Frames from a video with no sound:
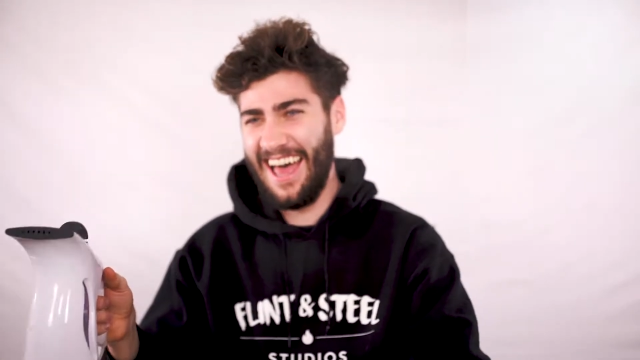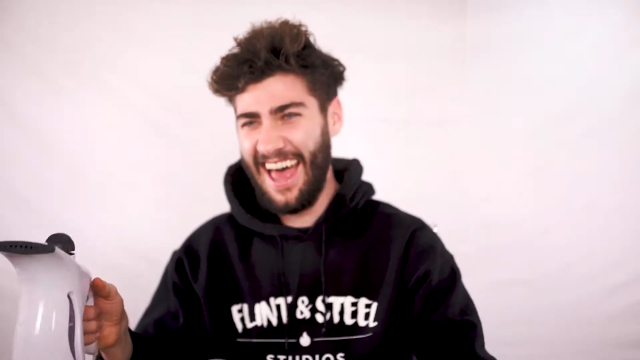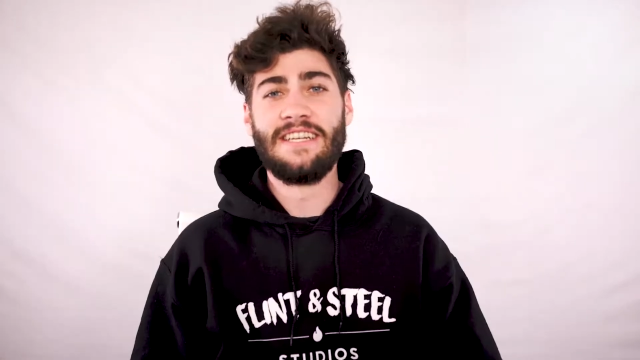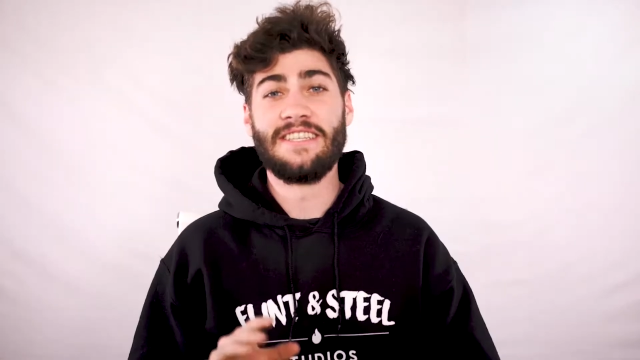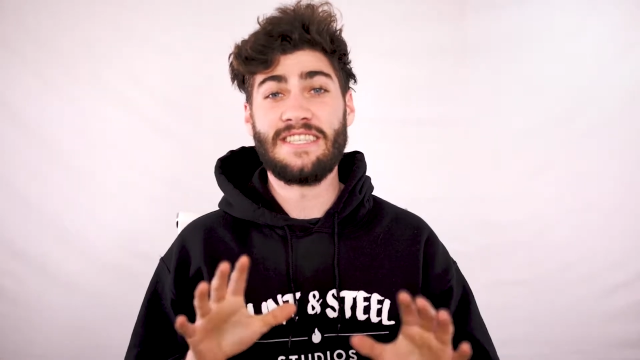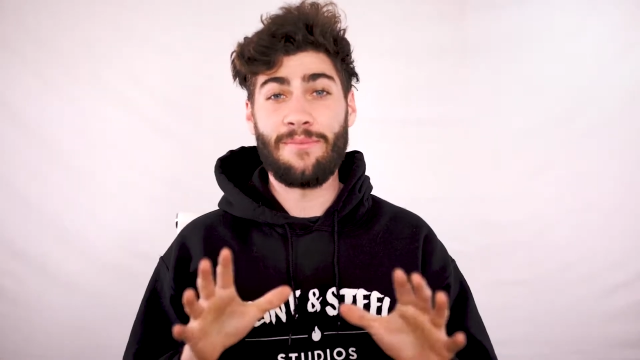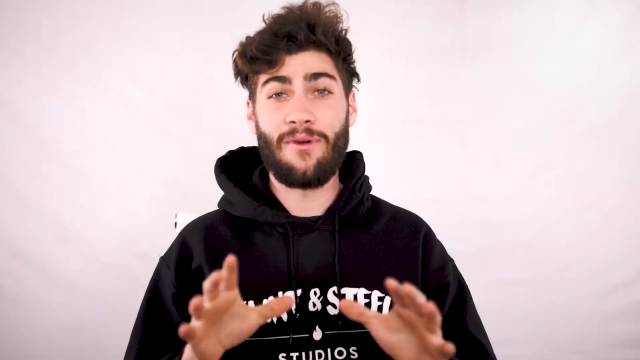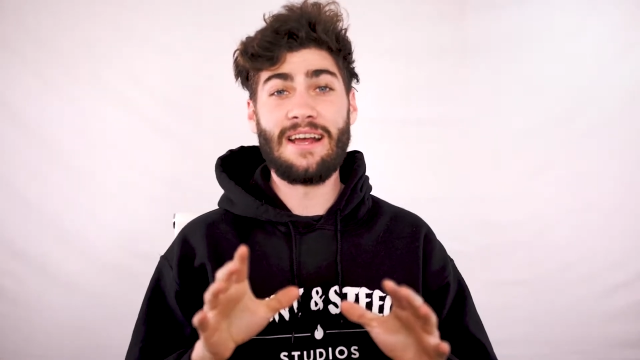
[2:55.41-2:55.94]

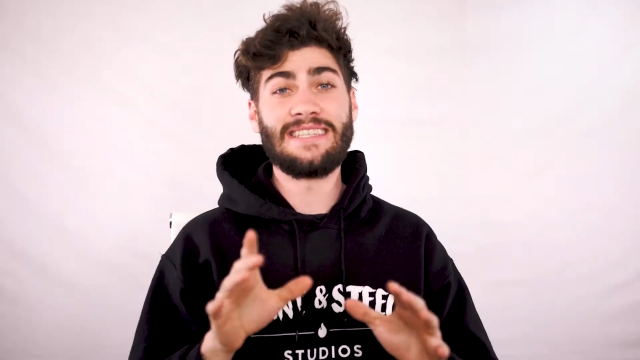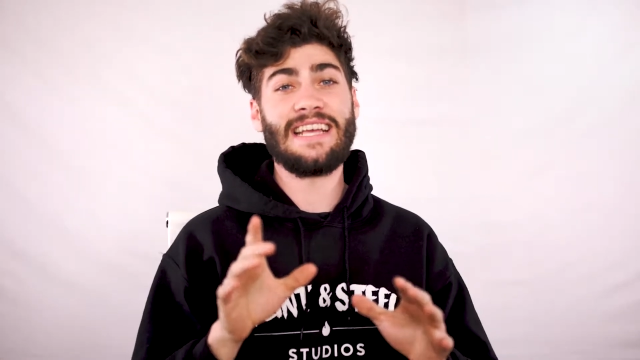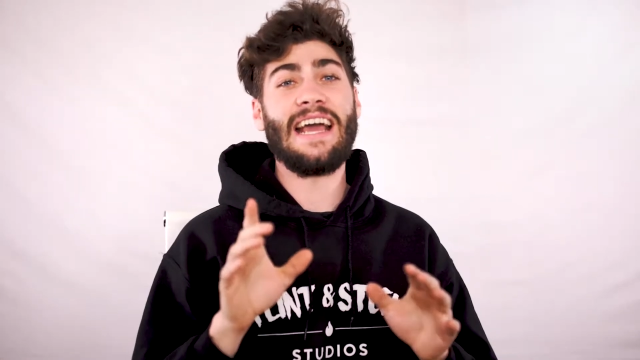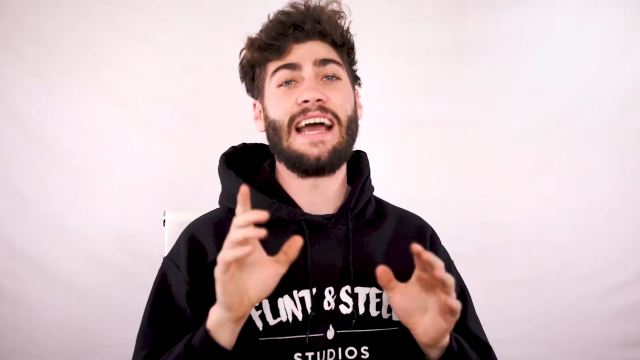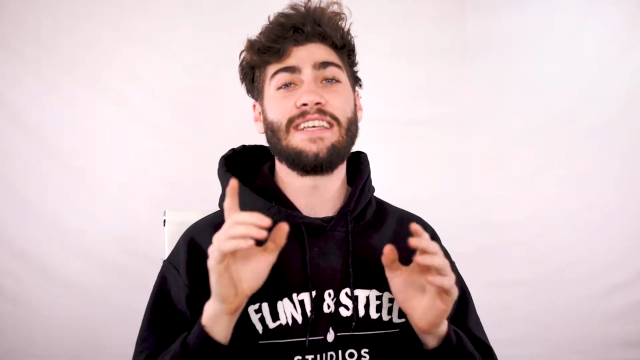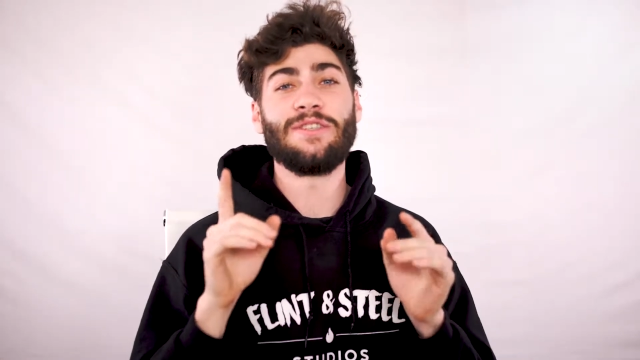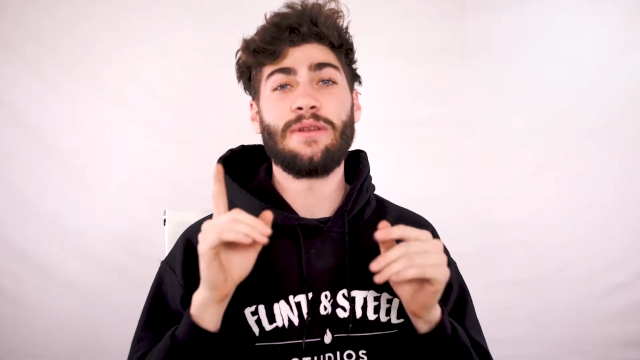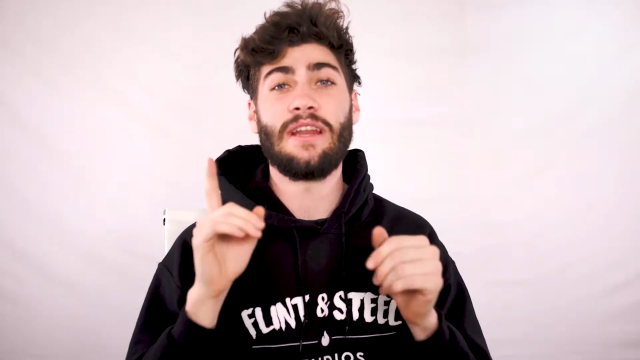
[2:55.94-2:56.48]
To summarize it,
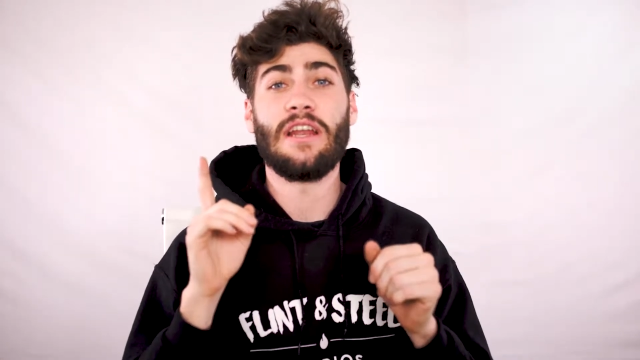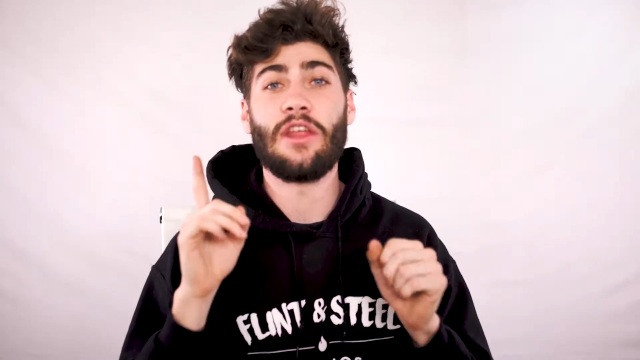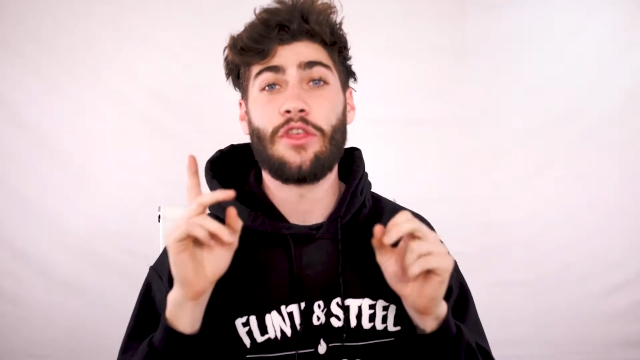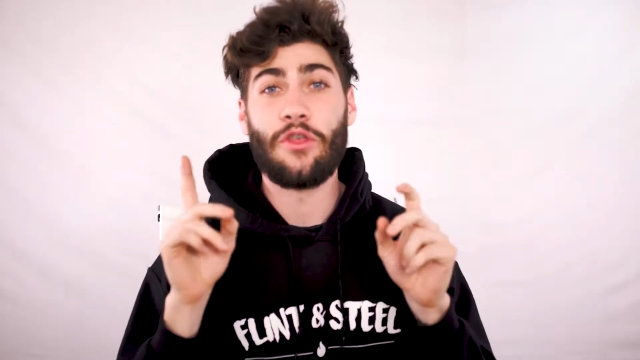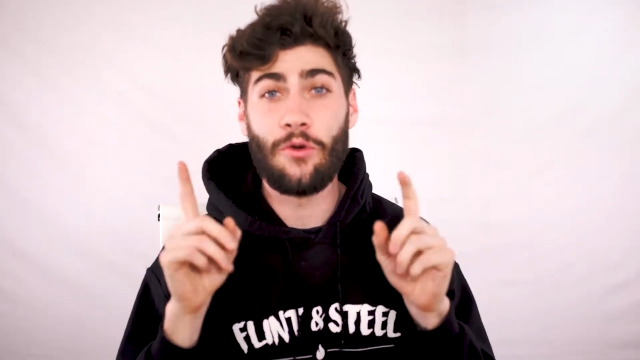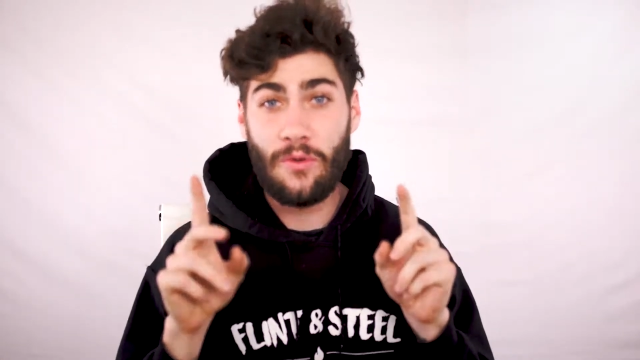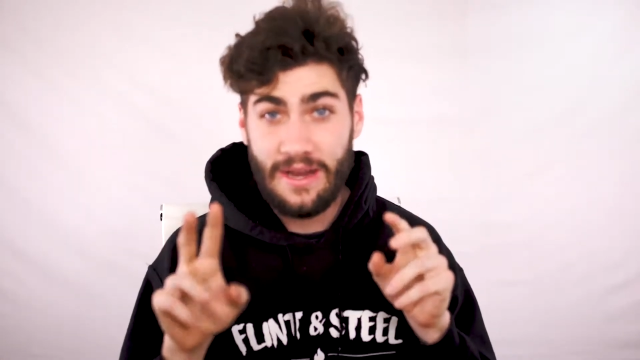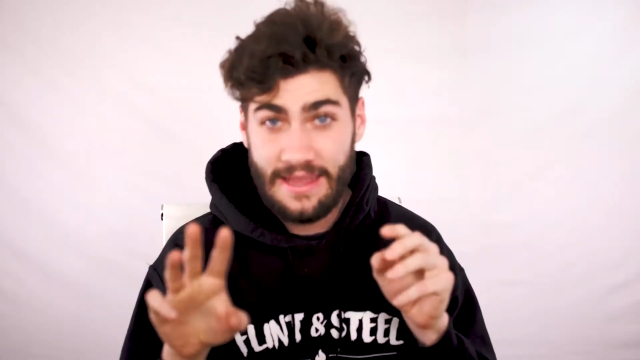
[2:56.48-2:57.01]
guys, you
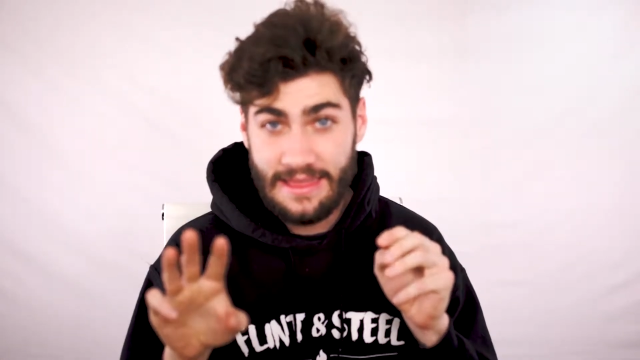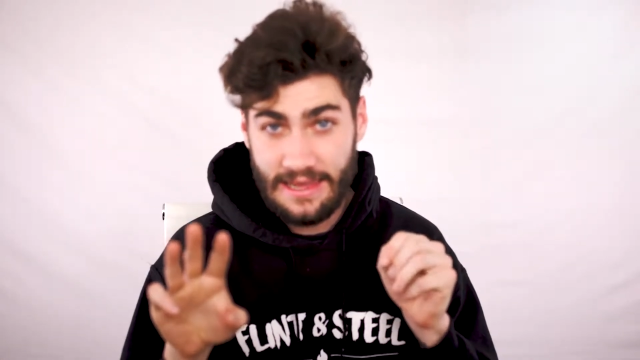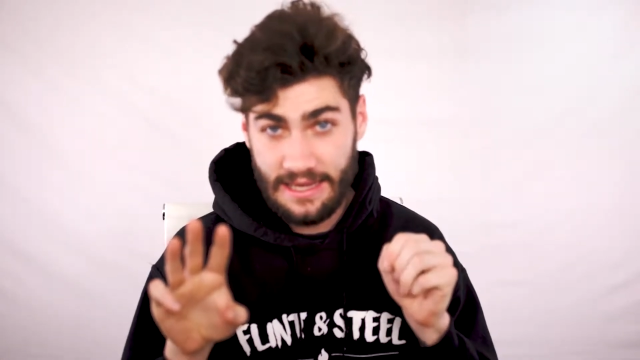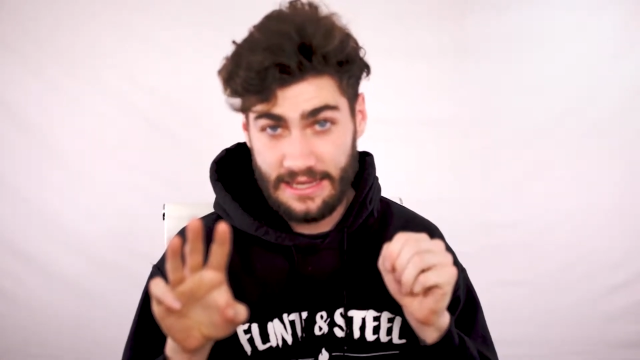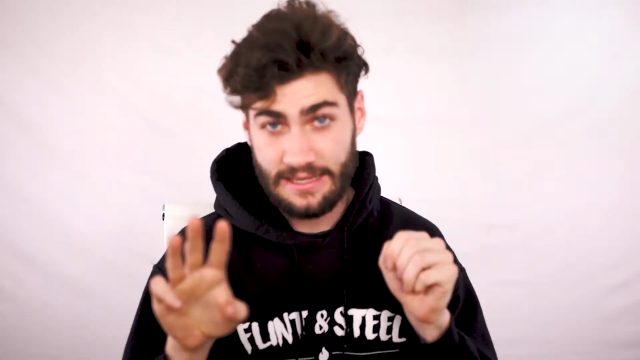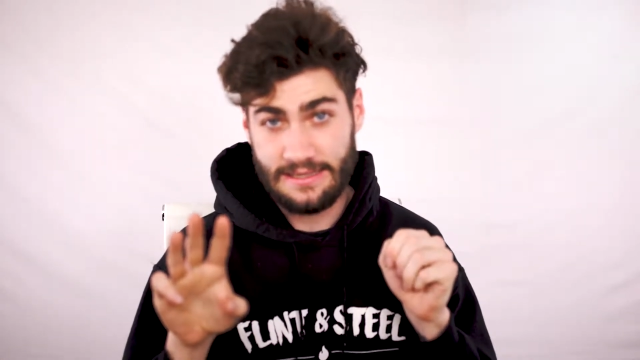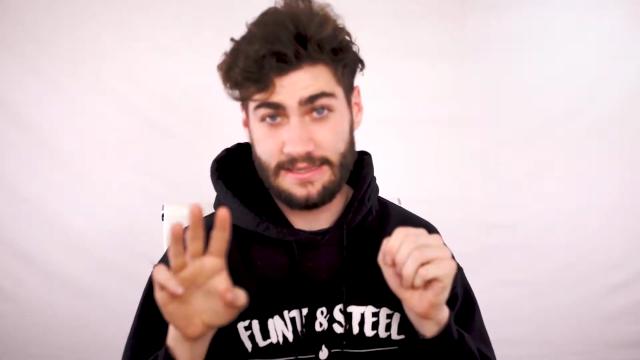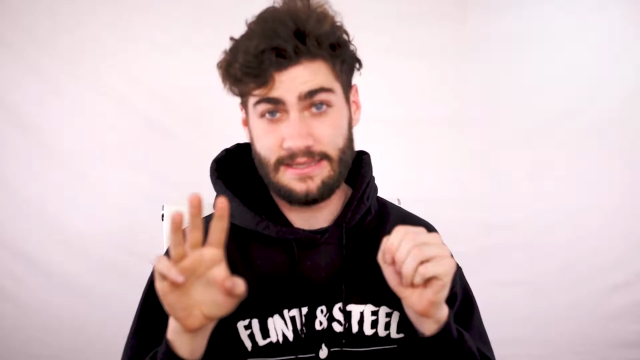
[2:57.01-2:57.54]
need 3
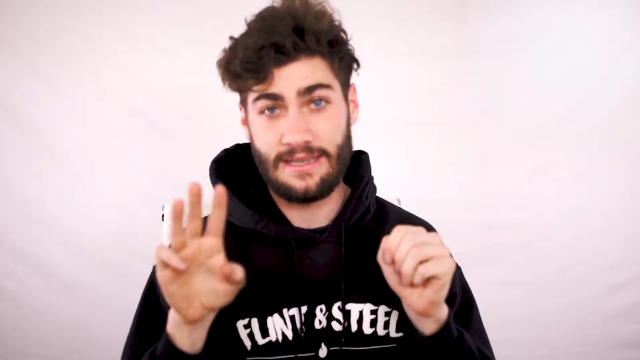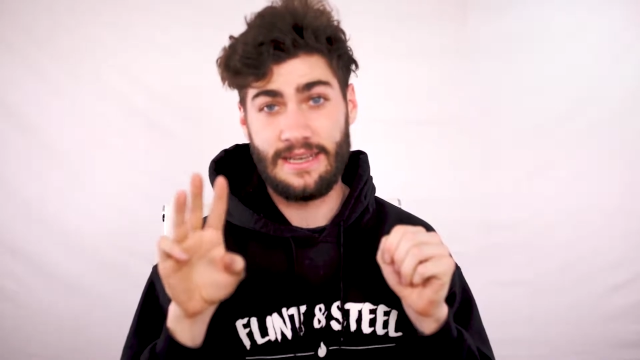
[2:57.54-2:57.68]
things.